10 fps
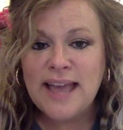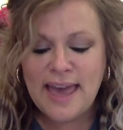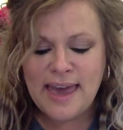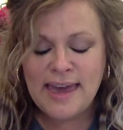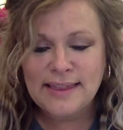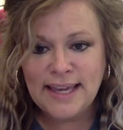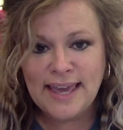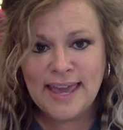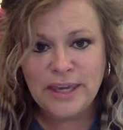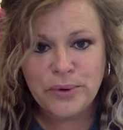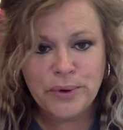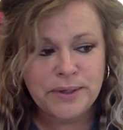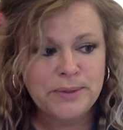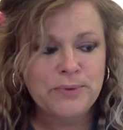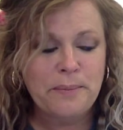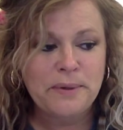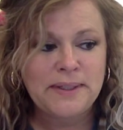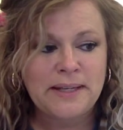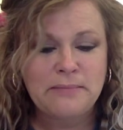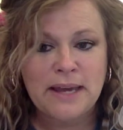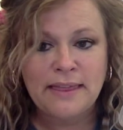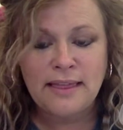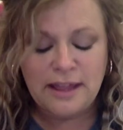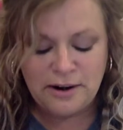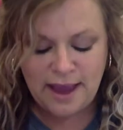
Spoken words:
A, like acorn, is represented by the letter